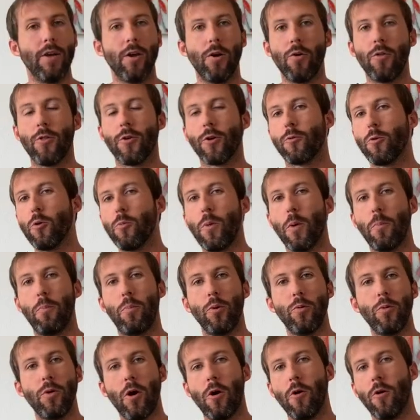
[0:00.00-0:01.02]
know the group at
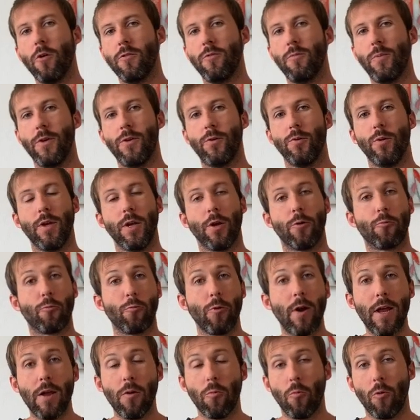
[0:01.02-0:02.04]
Punahou has been doing
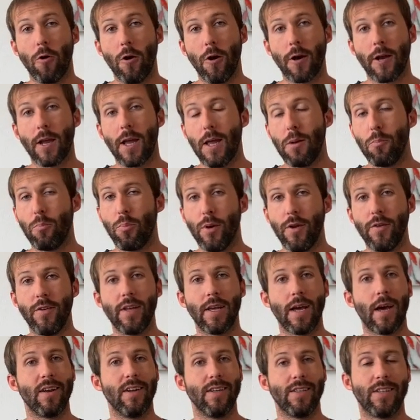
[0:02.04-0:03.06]
great work and
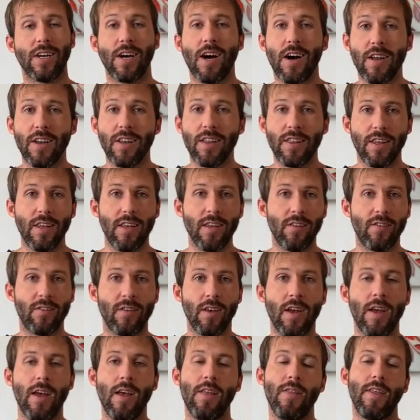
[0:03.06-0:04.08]
printing out a ton of these.
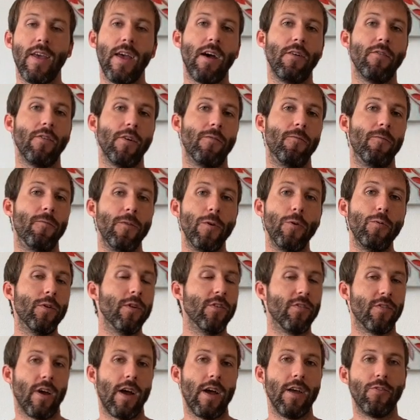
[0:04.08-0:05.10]
They have a few
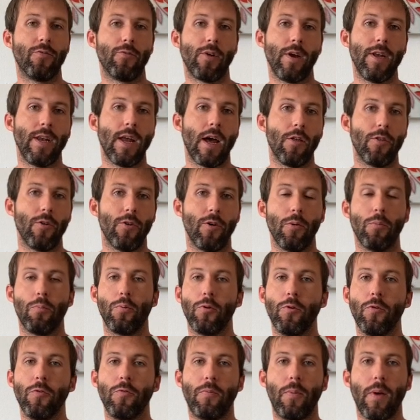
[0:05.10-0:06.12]
designs right now that are
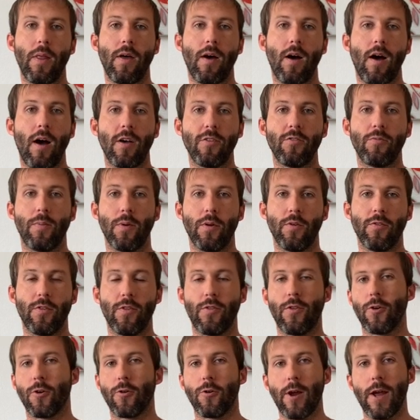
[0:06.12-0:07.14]
approved by the hospitals
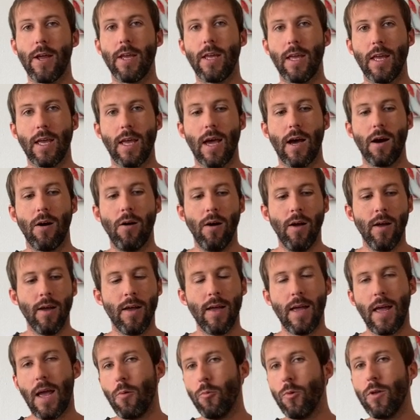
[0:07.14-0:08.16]
that they're cranking out.
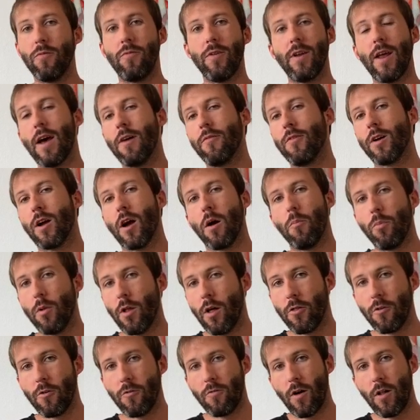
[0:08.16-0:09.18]
And we even have a couple
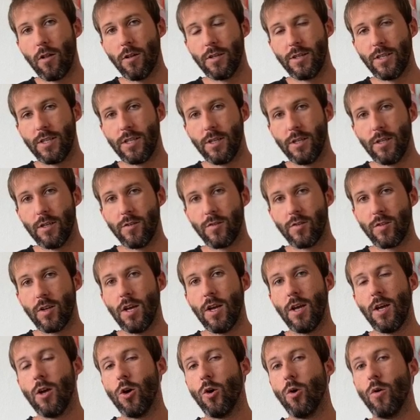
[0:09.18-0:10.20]
other volunteers
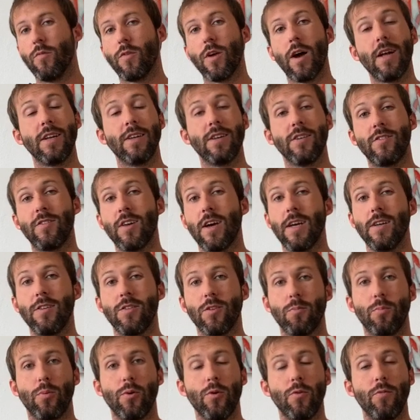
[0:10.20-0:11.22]
who have gotten designs
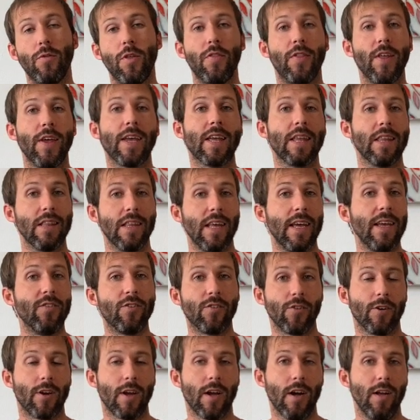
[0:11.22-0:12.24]
approved that they can
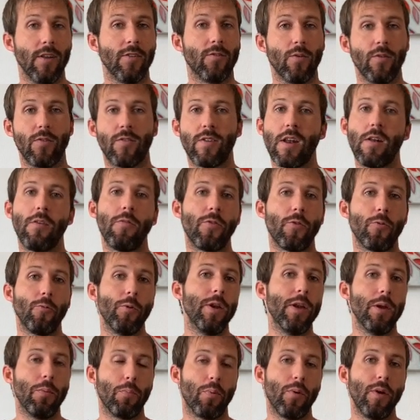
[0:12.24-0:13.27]
laser cut. So instead of
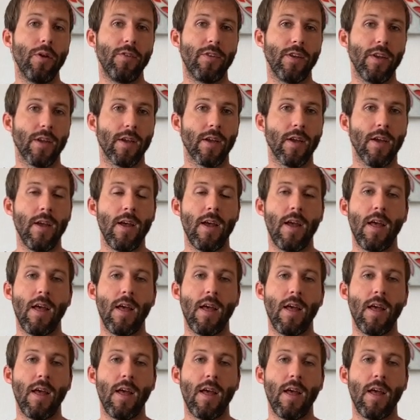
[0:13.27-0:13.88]
3D printing,